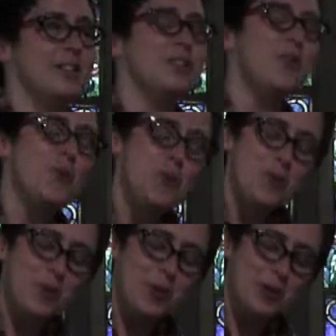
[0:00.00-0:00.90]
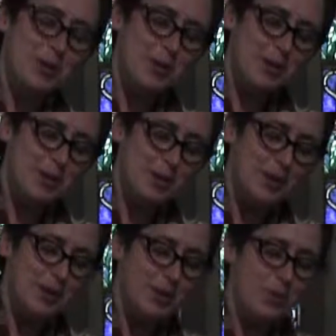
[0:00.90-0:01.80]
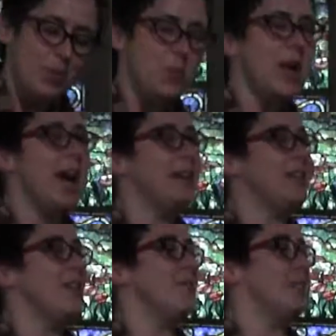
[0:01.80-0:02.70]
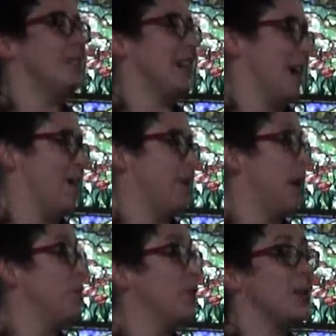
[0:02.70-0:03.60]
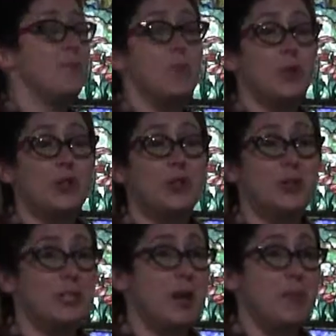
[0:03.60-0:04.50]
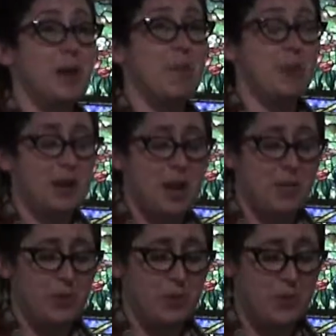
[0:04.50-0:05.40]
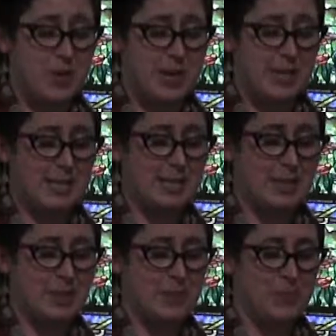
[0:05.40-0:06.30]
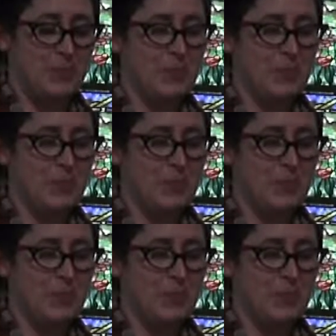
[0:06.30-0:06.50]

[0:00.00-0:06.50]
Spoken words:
So we had a lovely time, and I'm looking forward to it's coming up in a couple of weeks.